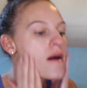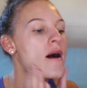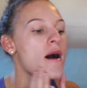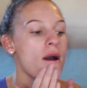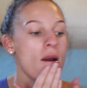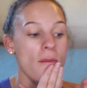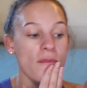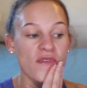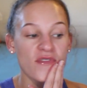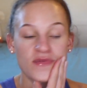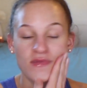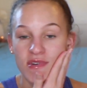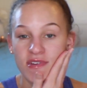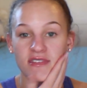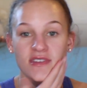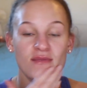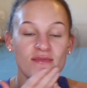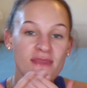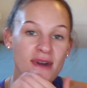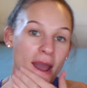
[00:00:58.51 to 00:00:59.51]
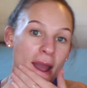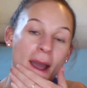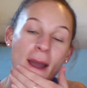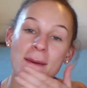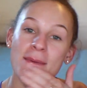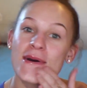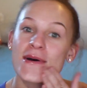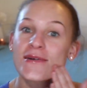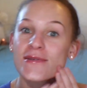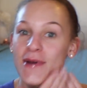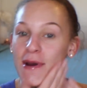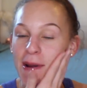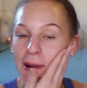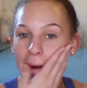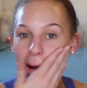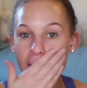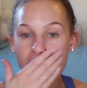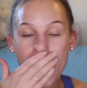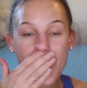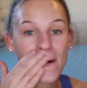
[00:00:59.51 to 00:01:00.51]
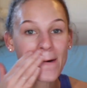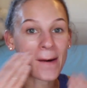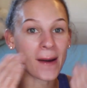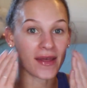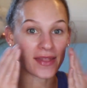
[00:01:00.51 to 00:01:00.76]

I almost messed up my eyebrows right now,